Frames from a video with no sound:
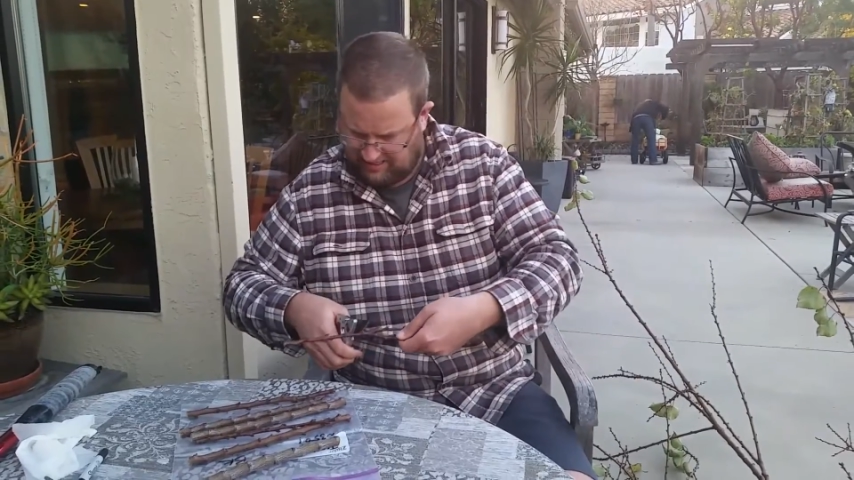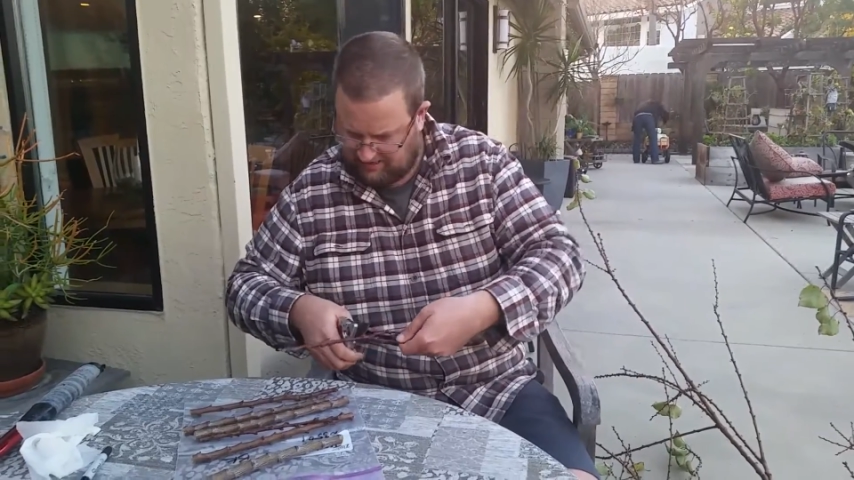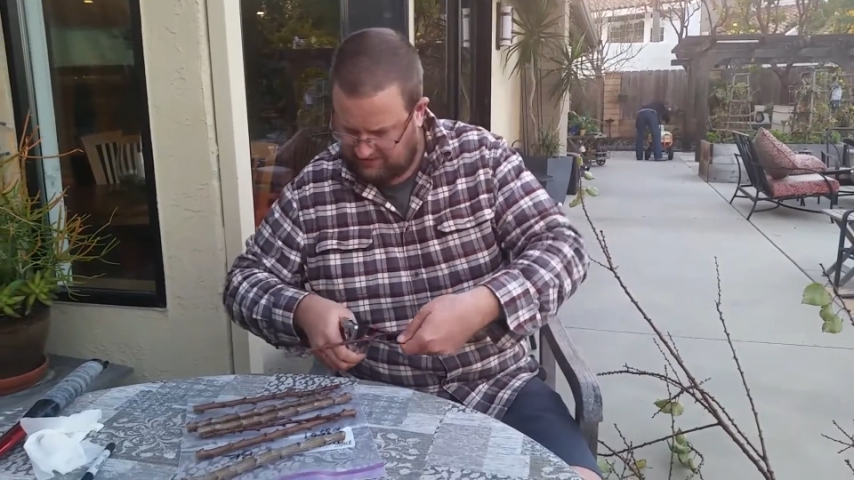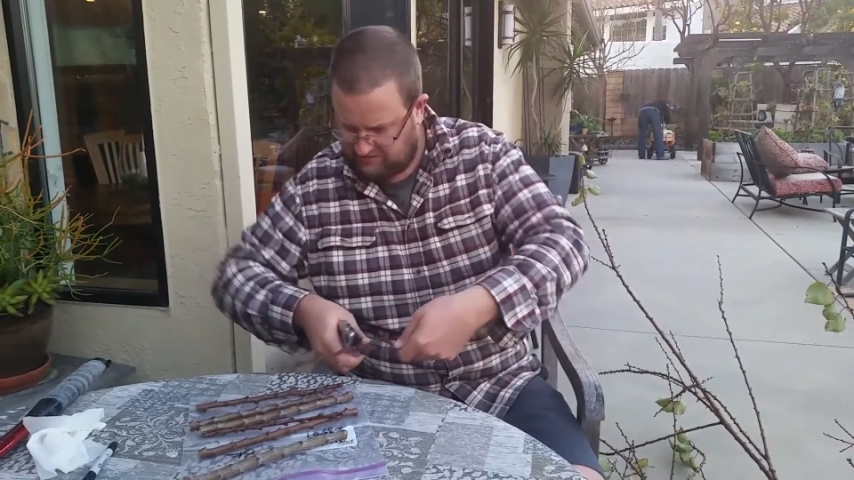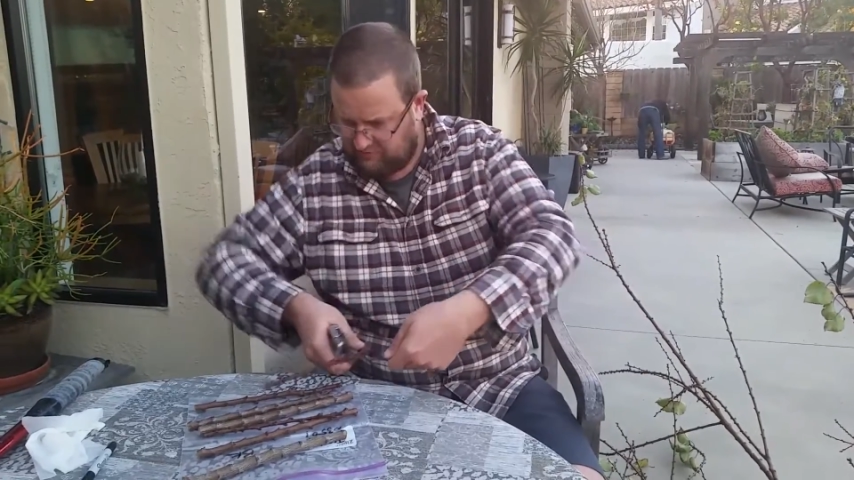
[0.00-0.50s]

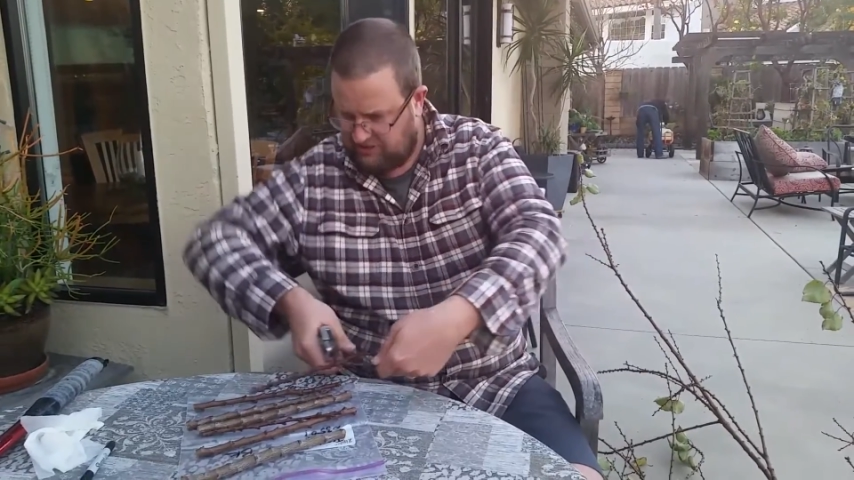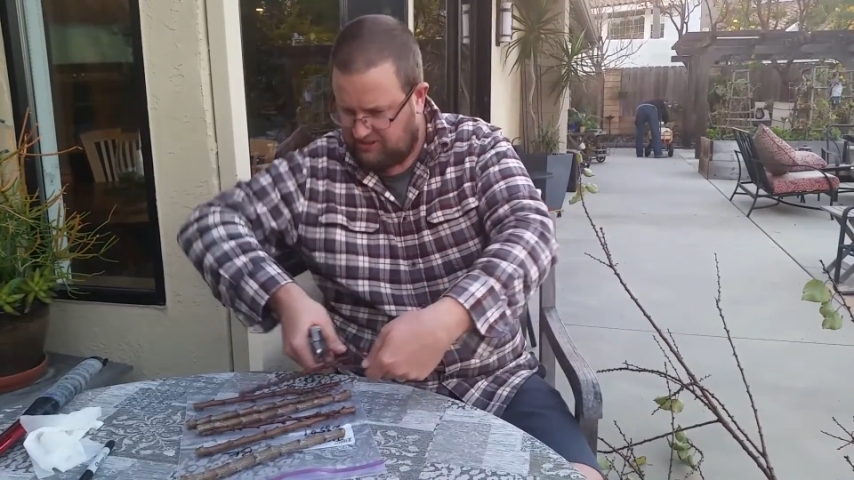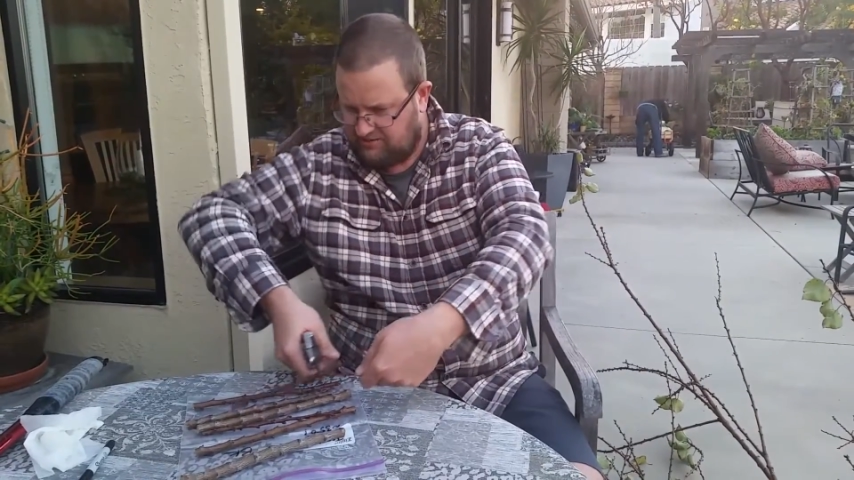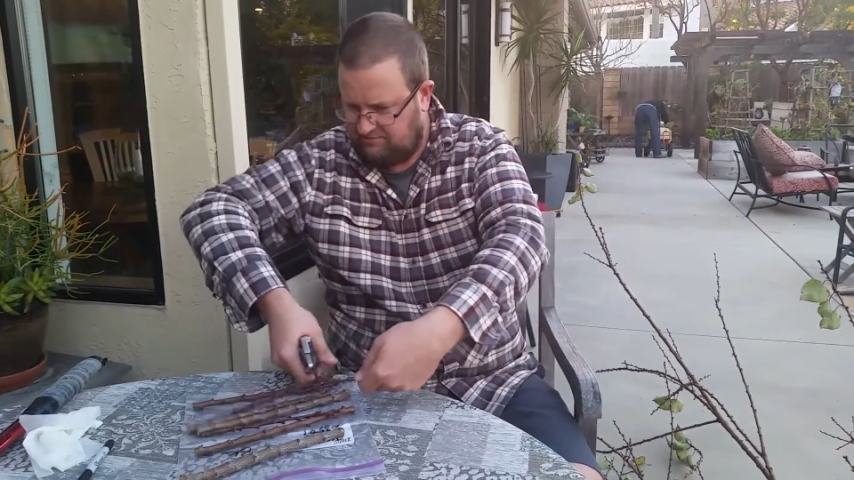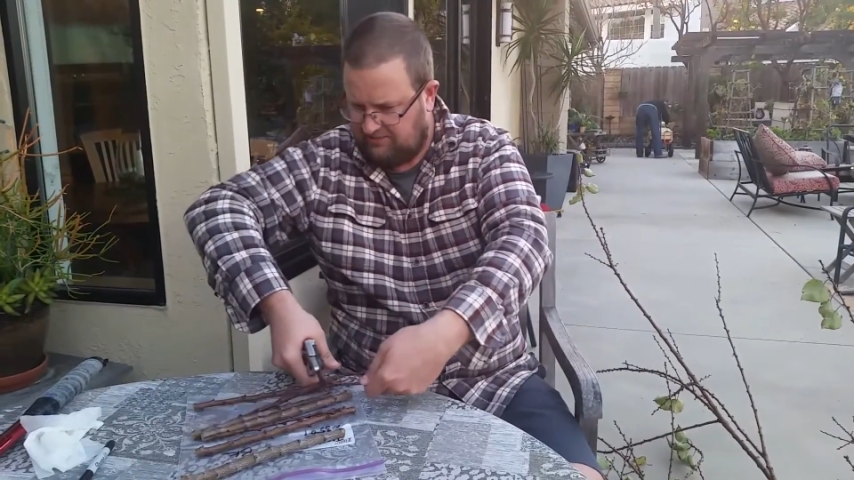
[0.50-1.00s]
And this one,
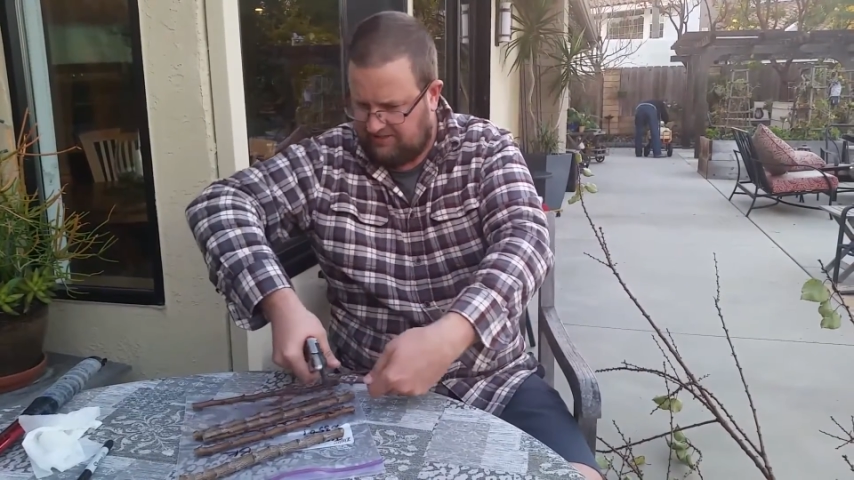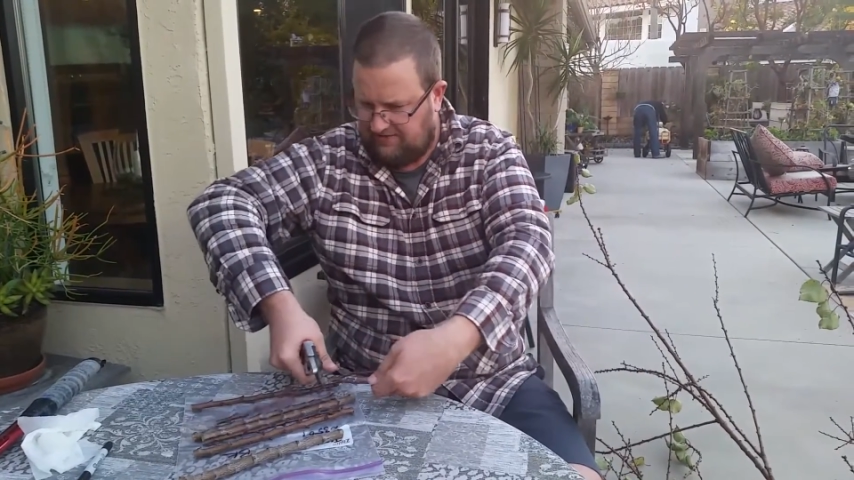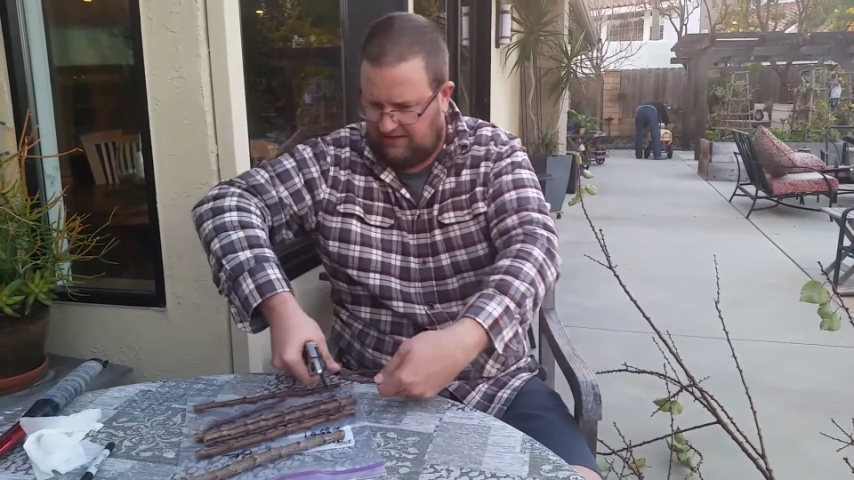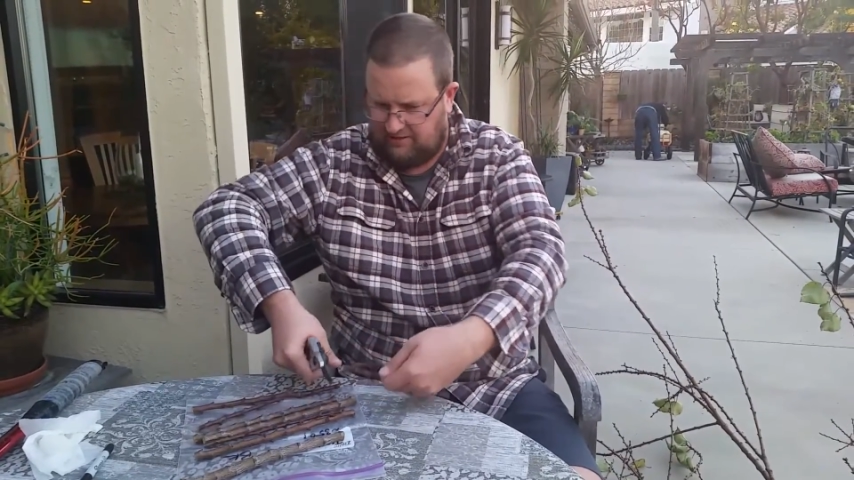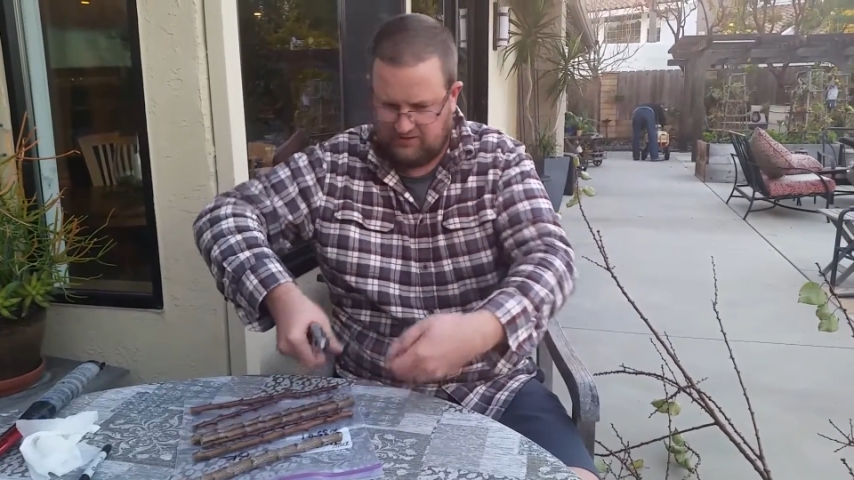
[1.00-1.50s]
just leave
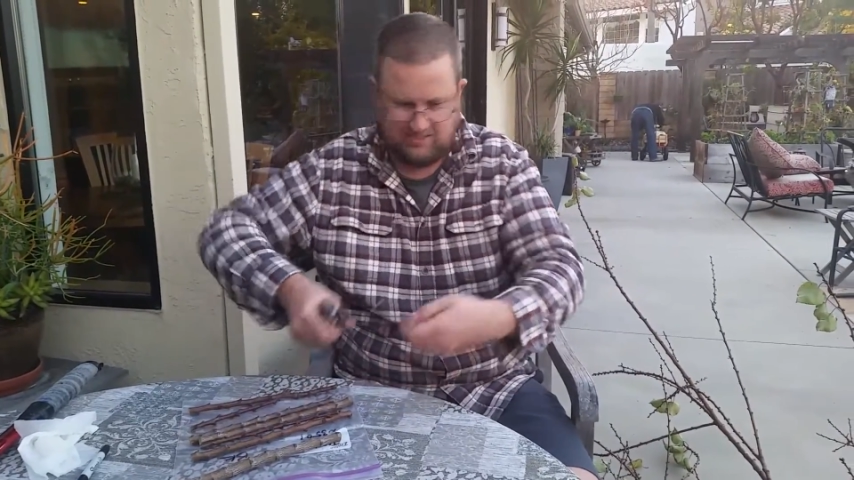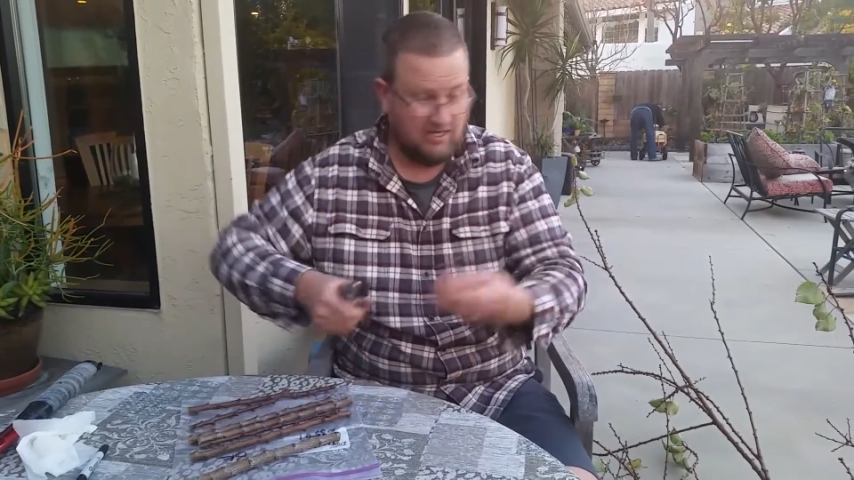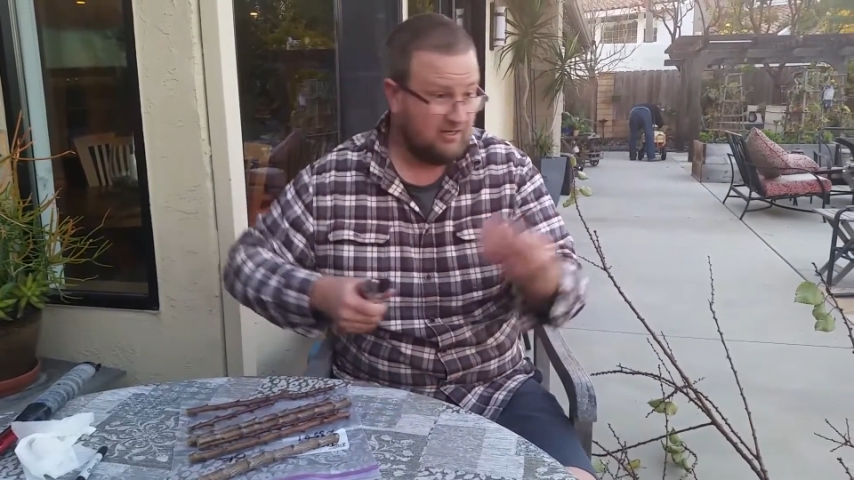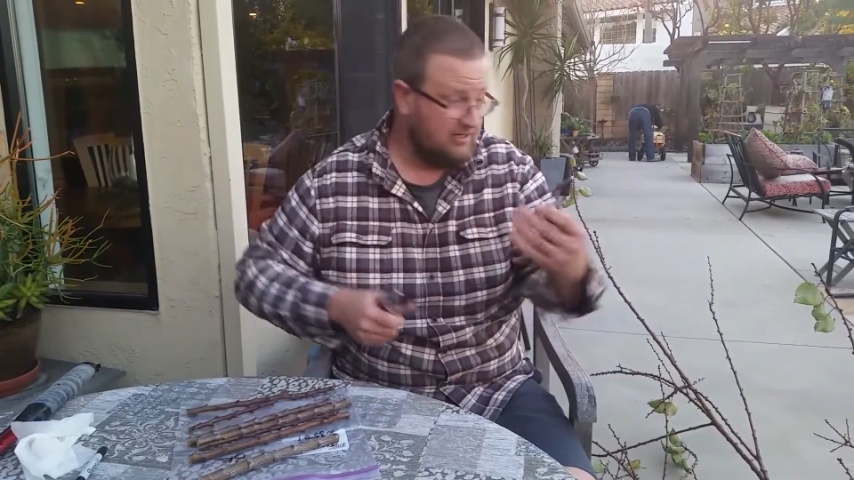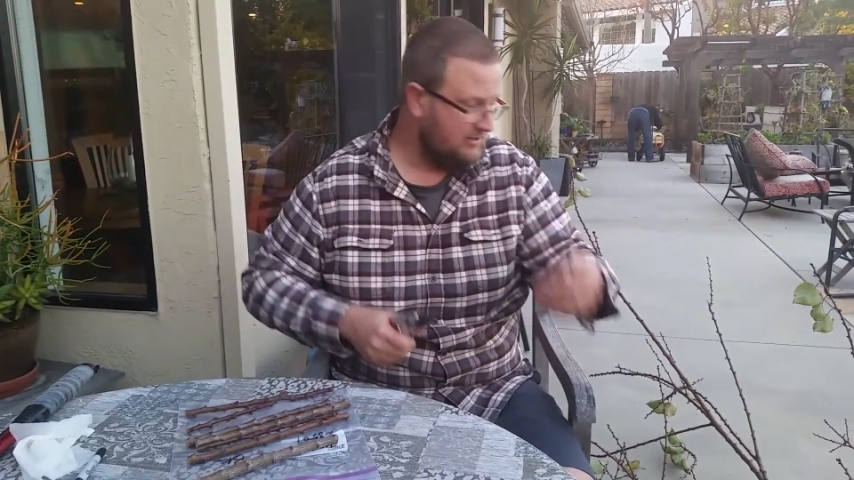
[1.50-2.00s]
that little
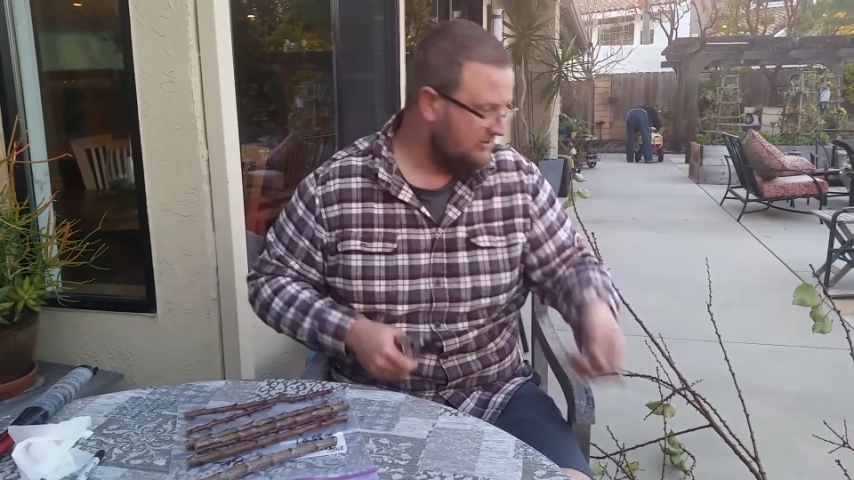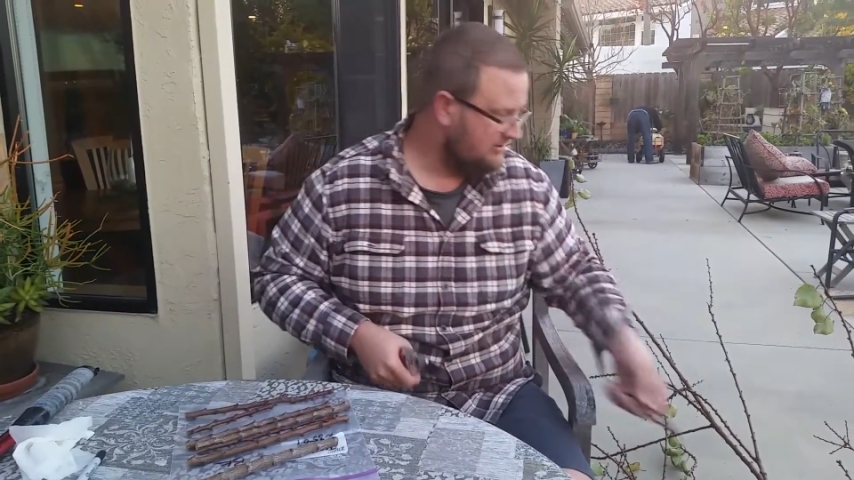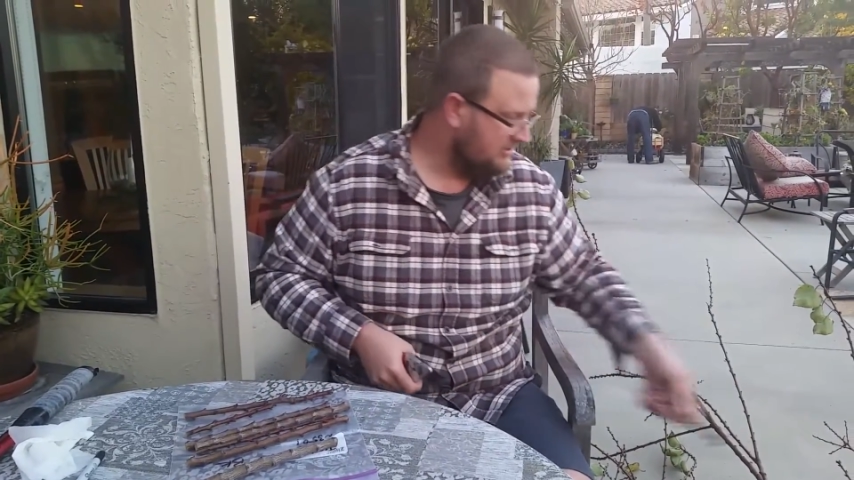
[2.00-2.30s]
stick and